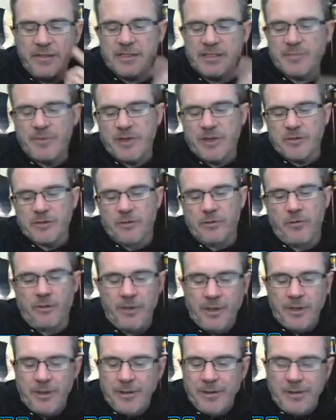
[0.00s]
special.
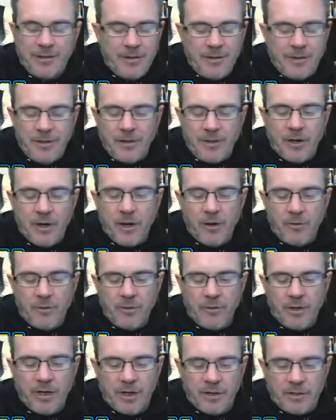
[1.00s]
You
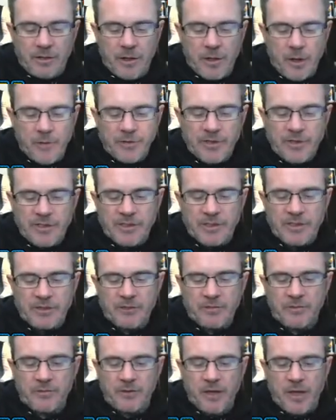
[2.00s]
know, a Ghost's
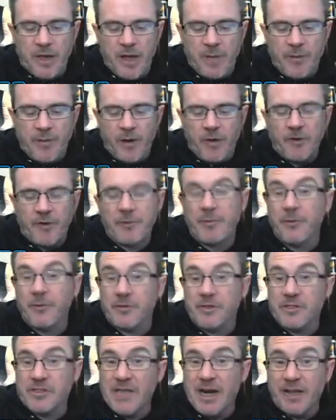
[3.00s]
um, Ultimate
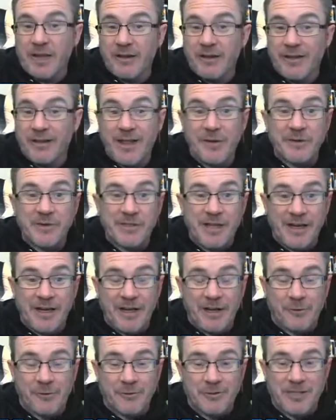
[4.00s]
was silent, and that was kind of
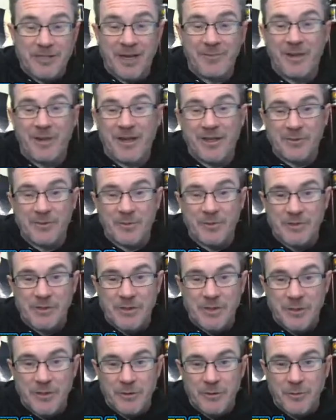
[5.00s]
interesting because it was
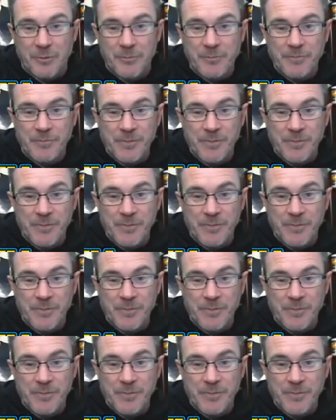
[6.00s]
new.